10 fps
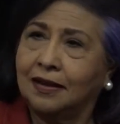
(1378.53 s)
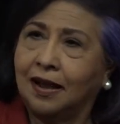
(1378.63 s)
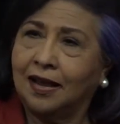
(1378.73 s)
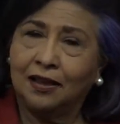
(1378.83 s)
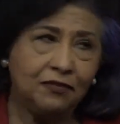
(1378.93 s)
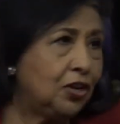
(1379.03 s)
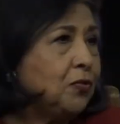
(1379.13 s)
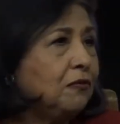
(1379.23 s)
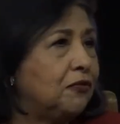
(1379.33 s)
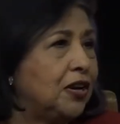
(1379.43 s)
I have
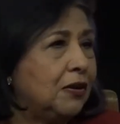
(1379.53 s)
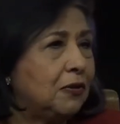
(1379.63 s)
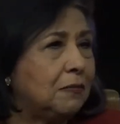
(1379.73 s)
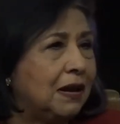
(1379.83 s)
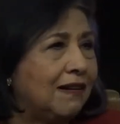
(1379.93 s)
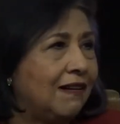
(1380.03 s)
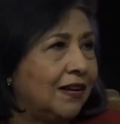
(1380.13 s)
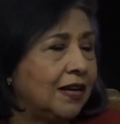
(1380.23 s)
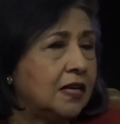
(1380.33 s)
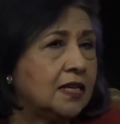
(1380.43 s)
equal footing with my
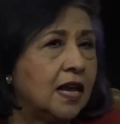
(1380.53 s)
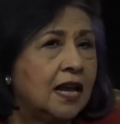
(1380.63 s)
colleagues.